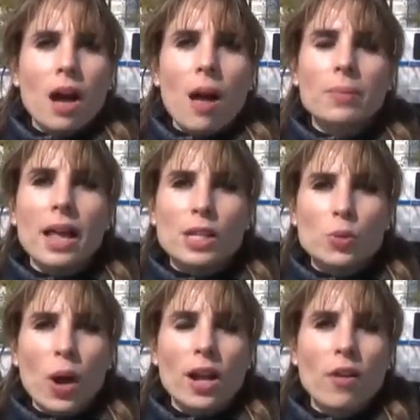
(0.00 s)

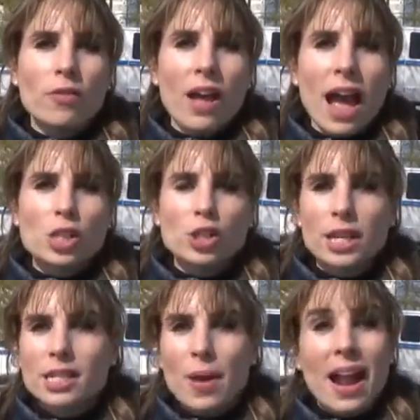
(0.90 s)
complex right off of Ashland,